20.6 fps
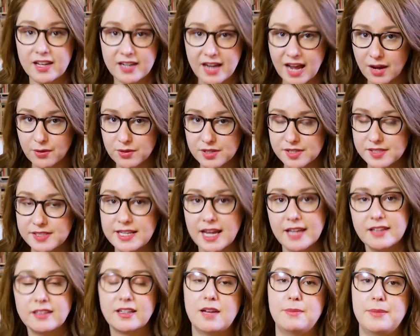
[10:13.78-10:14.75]
And how does
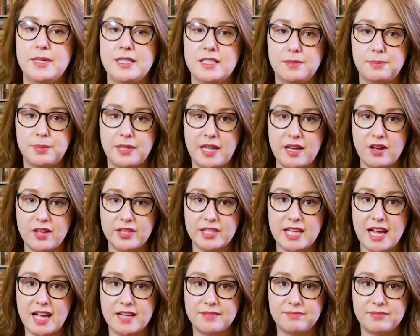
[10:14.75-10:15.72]
debt come into play on
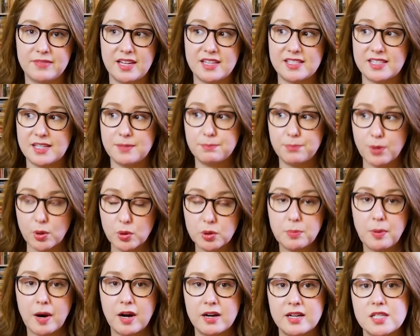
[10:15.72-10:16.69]
that? Is it
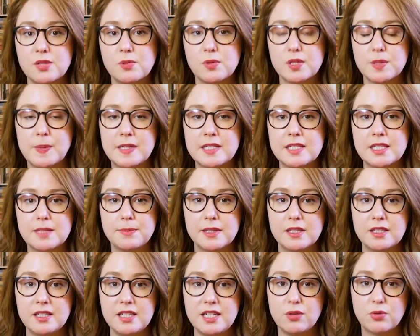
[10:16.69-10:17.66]
both parties'
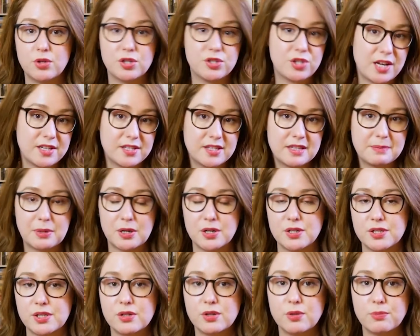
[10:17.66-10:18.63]
responsibility or just the
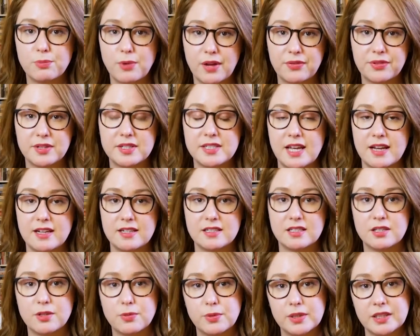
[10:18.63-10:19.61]
person who brought the debt into the